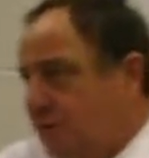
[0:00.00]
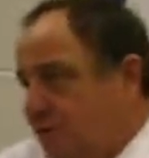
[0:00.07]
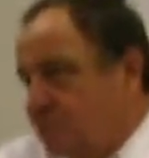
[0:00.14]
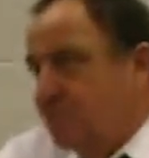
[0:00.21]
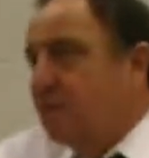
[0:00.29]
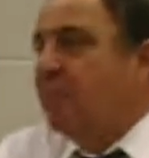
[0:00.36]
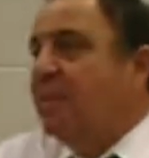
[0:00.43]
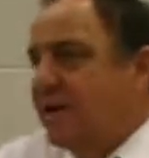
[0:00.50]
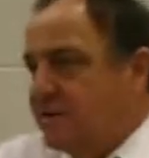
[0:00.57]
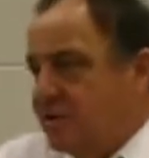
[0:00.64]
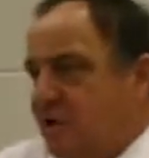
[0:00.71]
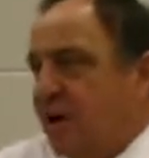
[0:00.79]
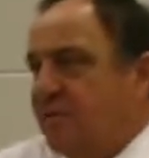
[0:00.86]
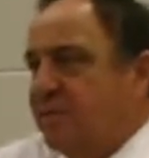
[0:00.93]
we're just doing a
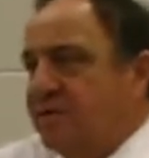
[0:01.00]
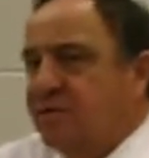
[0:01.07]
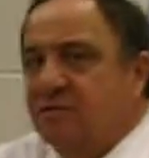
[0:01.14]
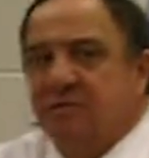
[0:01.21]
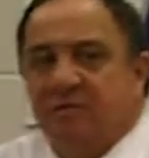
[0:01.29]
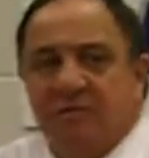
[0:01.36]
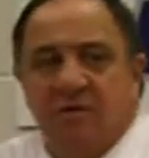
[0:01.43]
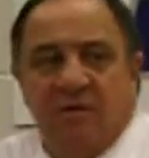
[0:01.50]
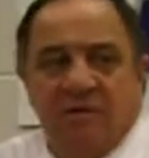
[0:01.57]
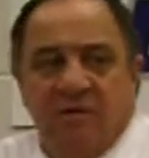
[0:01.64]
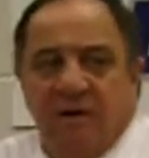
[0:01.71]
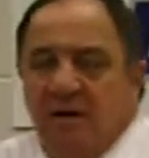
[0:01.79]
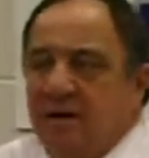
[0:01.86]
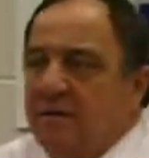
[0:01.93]
better job in the neutral
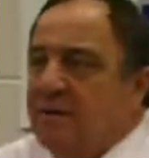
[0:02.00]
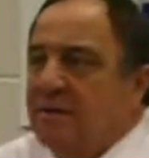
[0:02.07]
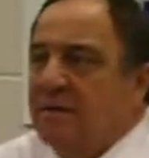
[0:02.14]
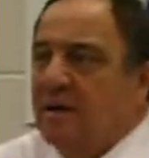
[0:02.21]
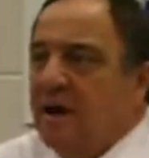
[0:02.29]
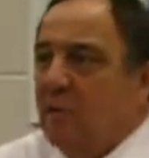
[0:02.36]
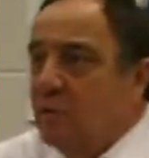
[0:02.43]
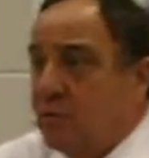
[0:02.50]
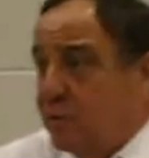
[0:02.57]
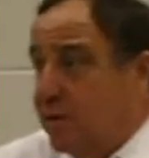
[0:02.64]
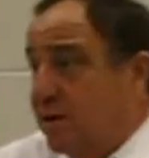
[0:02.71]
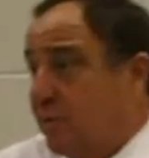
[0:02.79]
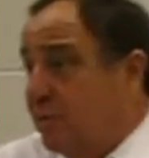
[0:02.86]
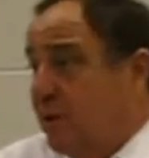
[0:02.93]
zone. How we were
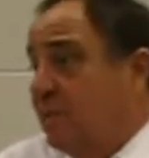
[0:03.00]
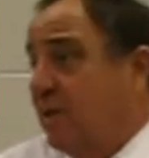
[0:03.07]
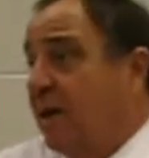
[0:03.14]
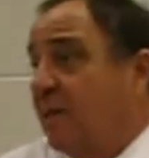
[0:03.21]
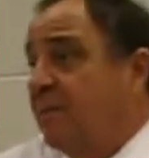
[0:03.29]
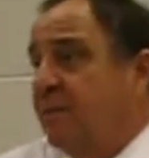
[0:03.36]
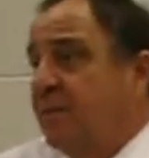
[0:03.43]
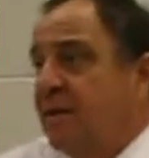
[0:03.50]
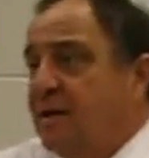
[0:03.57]
picking people up.